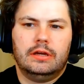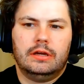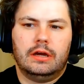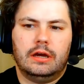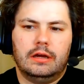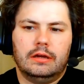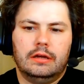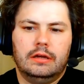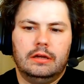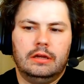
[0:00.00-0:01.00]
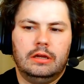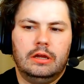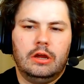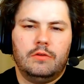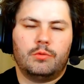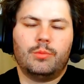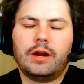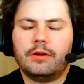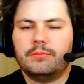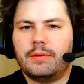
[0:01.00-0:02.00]
From what I
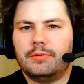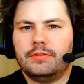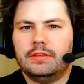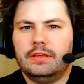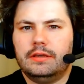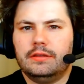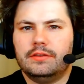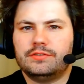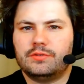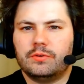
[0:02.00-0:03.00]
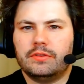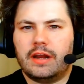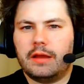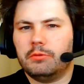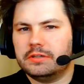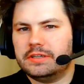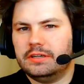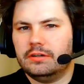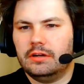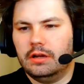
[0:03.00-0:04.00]
remember, the store that I worked
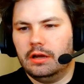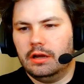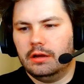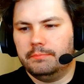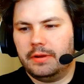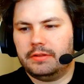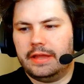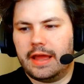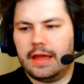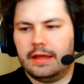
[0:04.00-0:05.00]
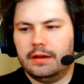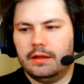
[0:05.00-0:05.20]
in barely had